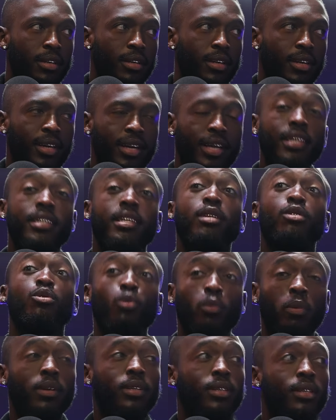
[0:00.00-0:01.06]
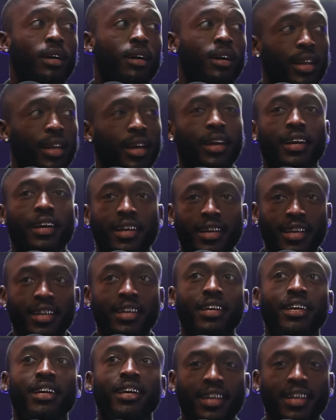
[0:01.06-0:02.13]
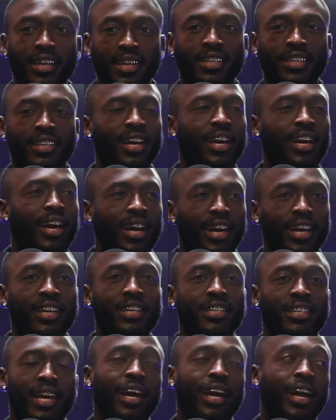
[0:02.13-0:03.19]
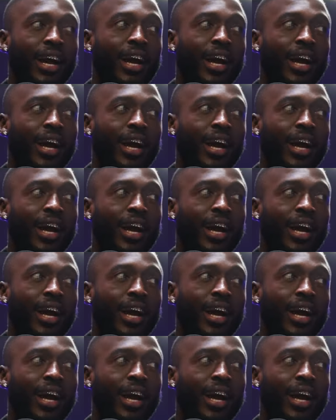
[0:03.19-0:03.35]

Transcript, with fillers: man. Mm. He's a superstar. Like he is. Yeah. He's that